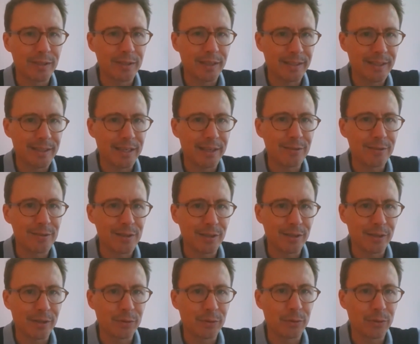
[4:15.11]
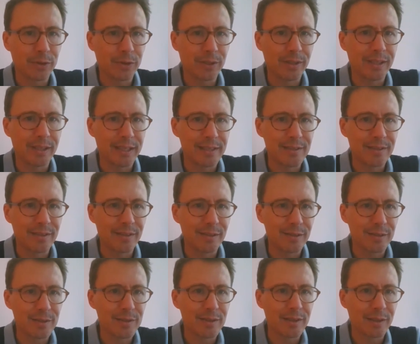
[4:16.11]
and others that are co-organizing
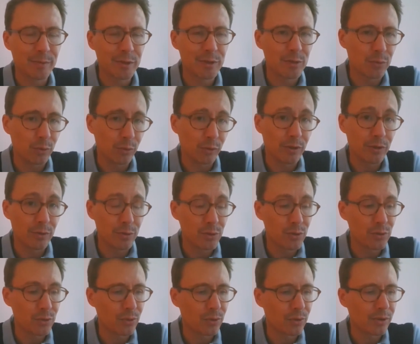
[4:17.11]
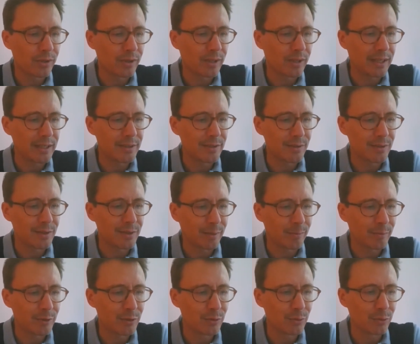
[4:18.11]
this summer school or used to co-organize the
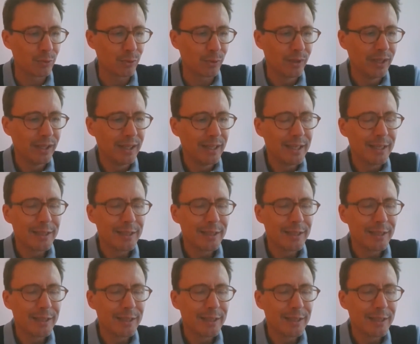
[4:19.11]
summer school.